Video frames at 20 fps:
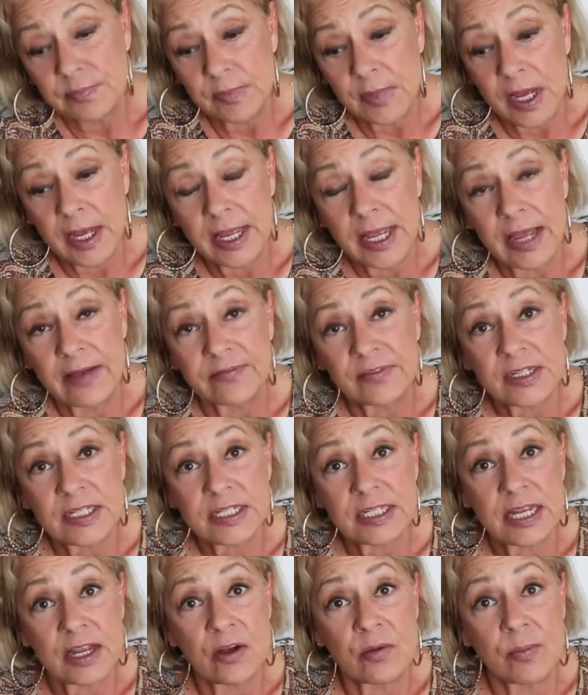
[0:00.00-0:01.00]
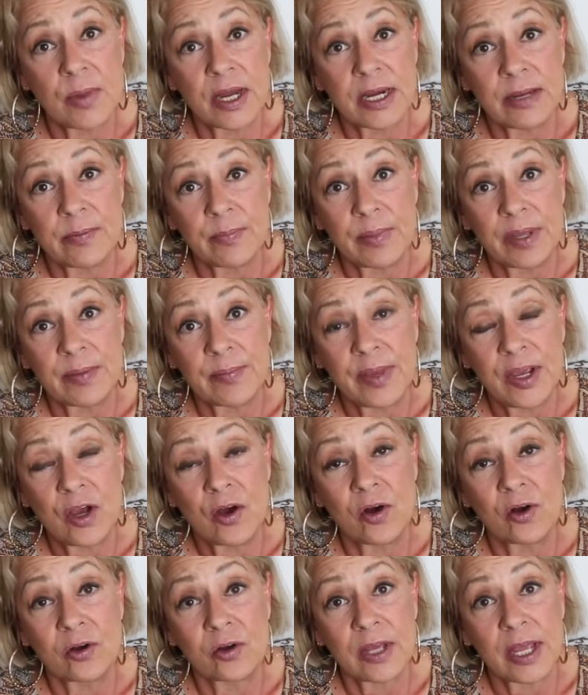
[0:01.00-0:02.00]
have to say omane peme
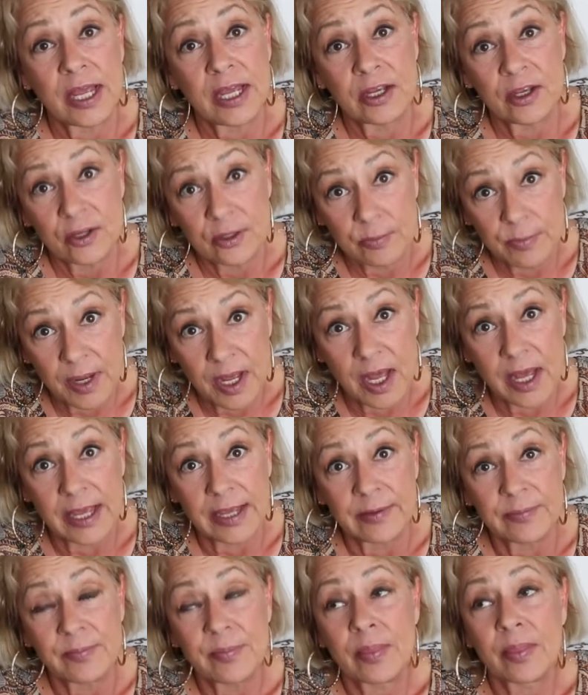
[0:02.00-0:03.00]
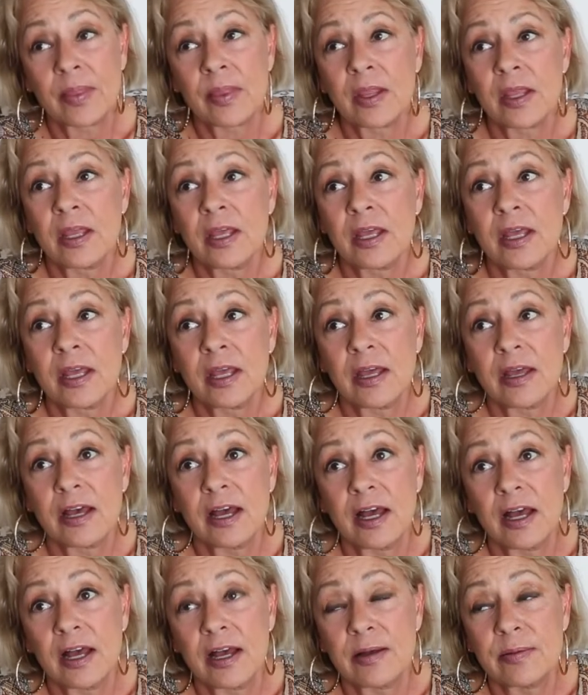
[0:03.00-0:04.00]
hong and goodbye.
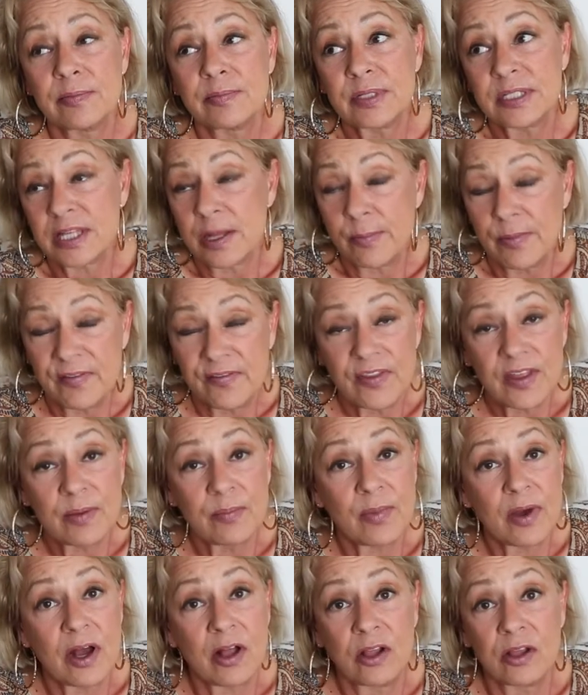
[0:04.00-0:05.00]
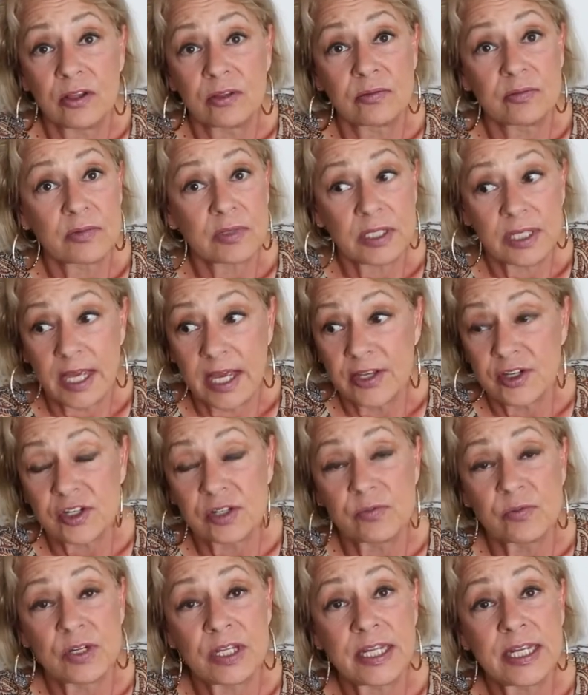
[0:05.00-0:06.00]
Some of them I'll catch
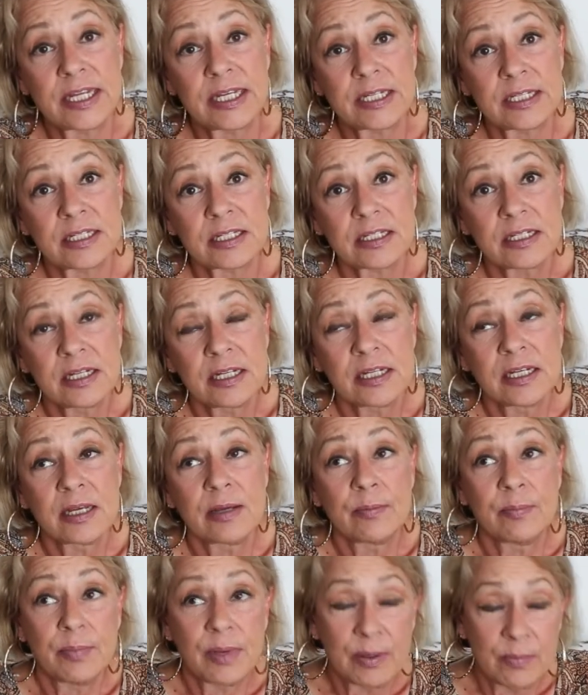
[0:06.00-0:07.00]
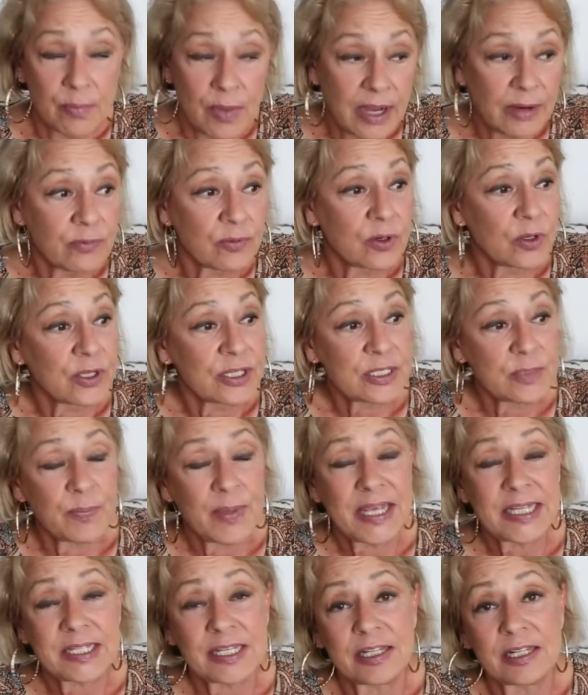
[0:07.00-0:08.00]
and release. But my rule is
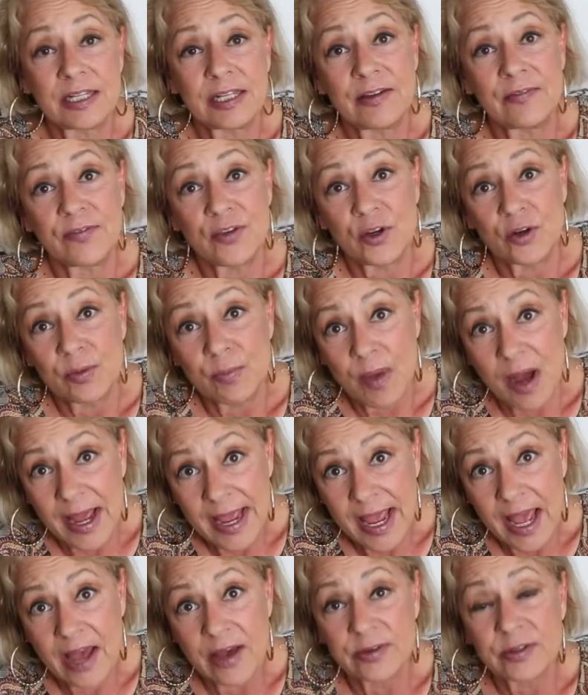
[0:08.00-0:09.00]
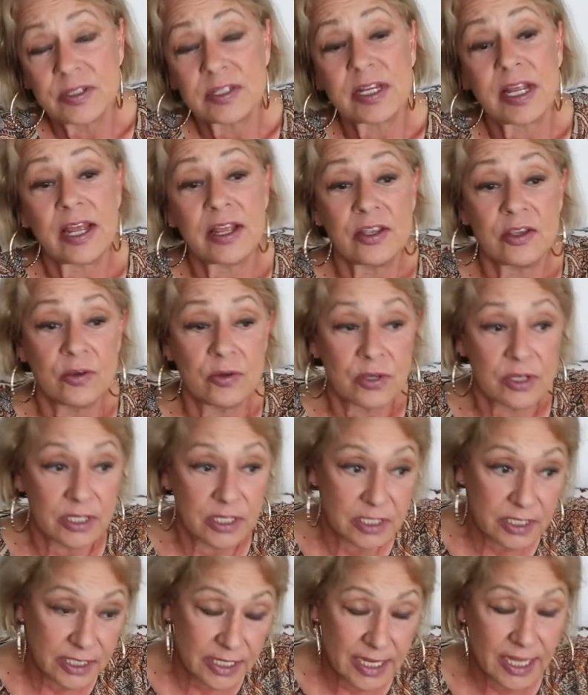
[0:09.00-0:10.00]
basically, if you're in my house and you
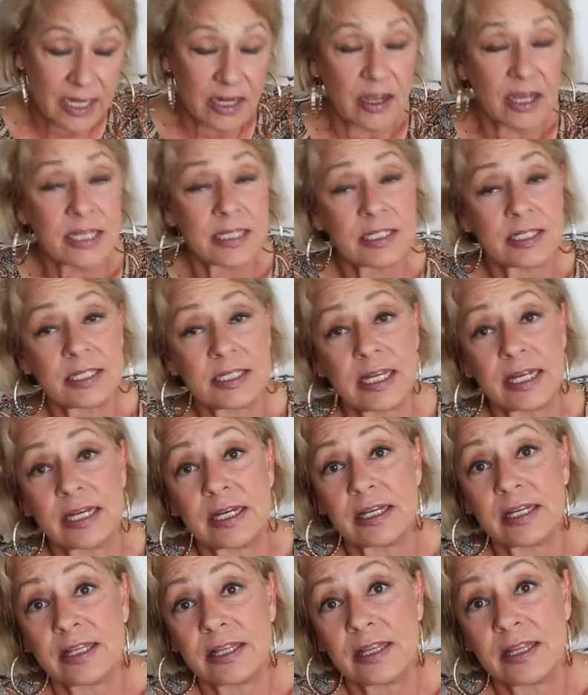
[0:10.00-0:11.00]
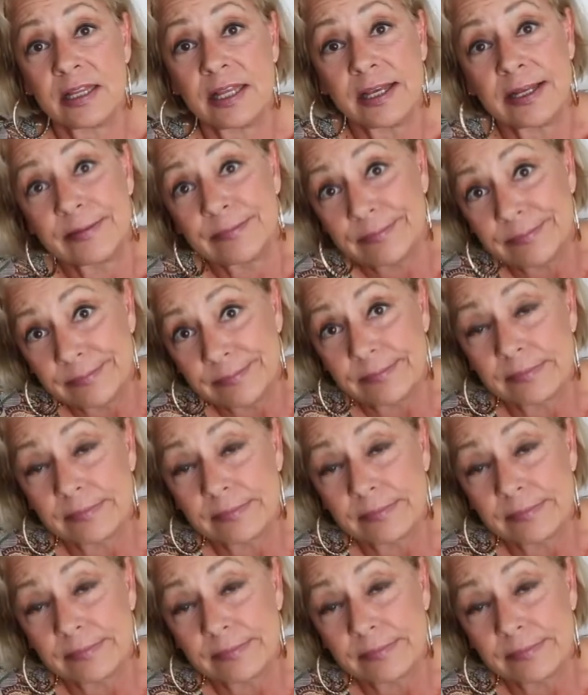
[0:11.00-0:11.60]
could get us sick, then